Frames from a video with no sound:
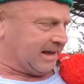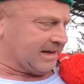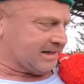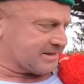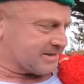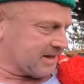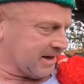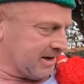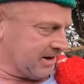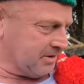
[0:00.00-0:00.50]

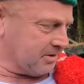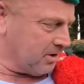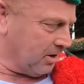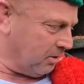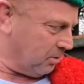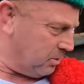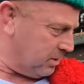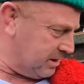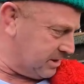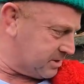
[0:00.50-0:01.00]
is that you've got
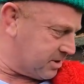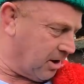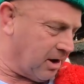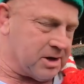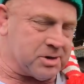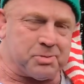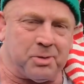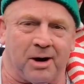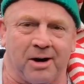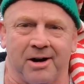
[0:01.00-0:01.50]
all these
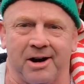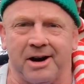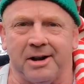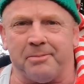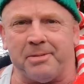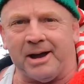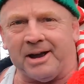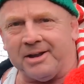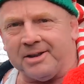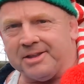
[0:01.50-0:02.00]
guys worried
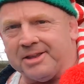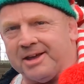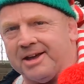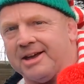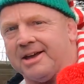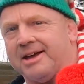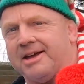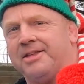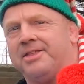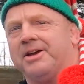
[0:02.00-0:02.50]
about
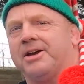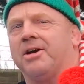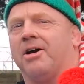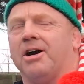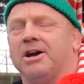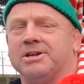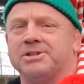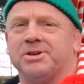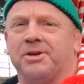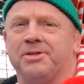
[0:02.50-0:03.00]
the
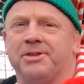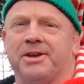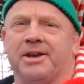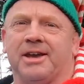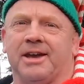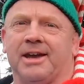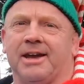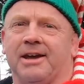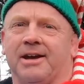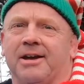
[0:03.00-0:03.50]
guys on the
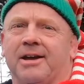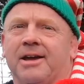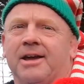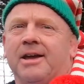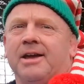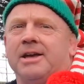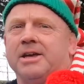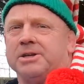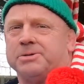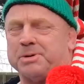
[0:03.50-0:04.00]
gear,
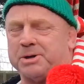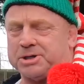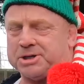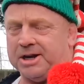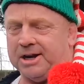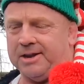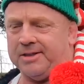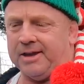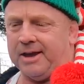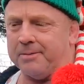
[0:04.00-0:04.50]

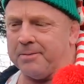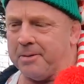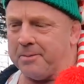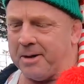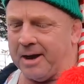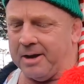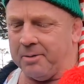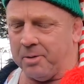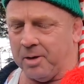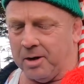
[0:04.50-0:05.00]
especially in the
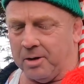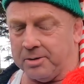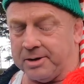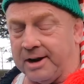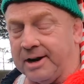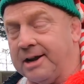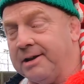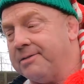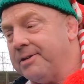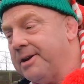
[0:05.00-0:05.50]
MMA world,
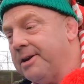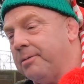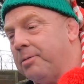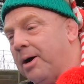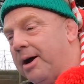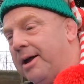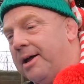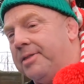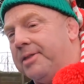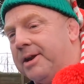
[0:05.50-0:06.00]
and even
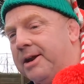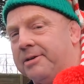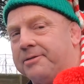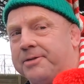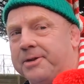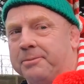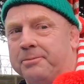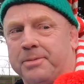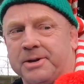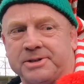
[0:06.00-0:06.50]
in the
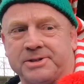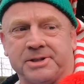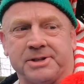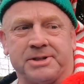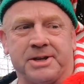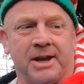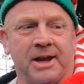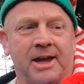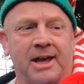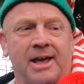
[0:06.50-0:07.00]
lifting
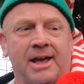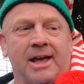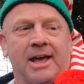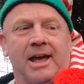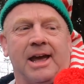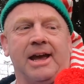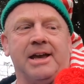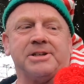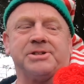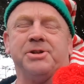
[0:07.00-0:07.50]
business.
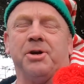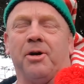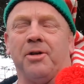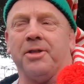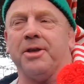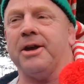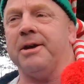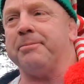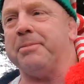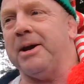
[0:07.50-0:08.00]
It's not
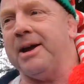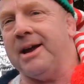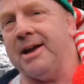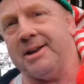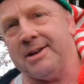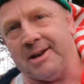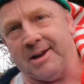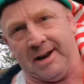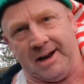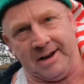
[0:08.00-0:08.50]
the be
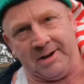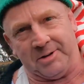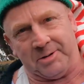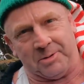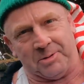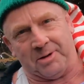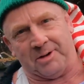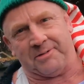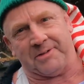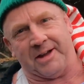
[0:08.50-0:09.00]
end and end
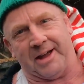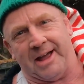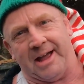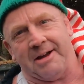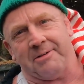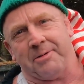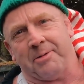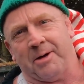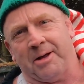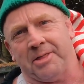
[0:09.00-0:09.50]
all of it.
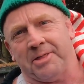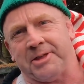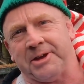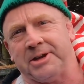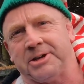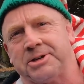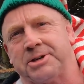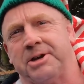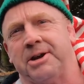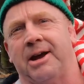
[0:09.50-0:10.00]
Everyone
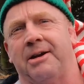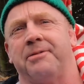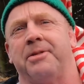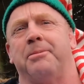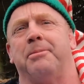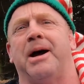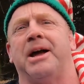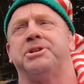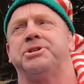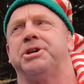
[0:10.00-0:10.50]
thinks you have
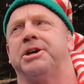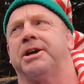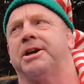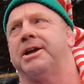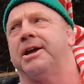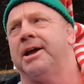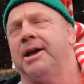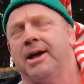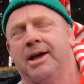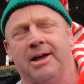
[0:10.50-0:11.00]
the
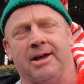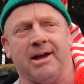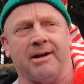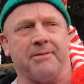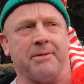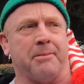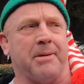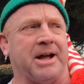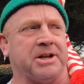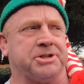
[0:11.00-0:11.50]
magic, you
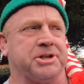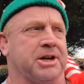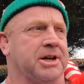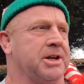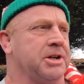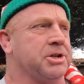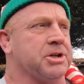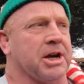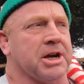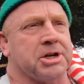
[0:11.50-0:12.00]
have a magic
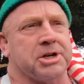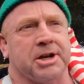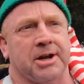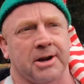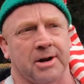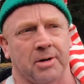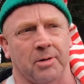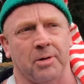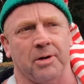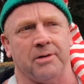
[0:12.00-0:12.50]

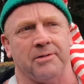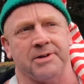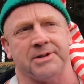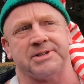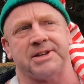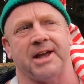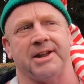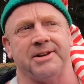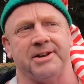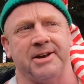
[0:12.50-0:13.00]
injection, and all of a
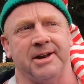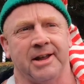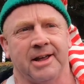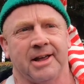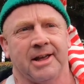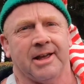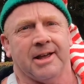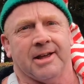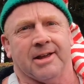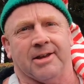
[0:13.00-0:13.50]
sudden
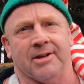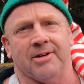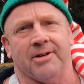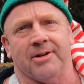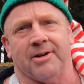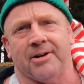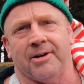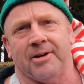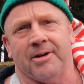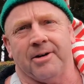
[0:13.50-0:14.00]

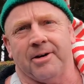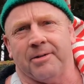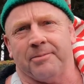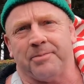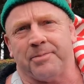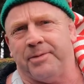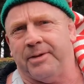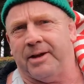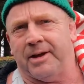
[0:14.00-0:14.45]
you're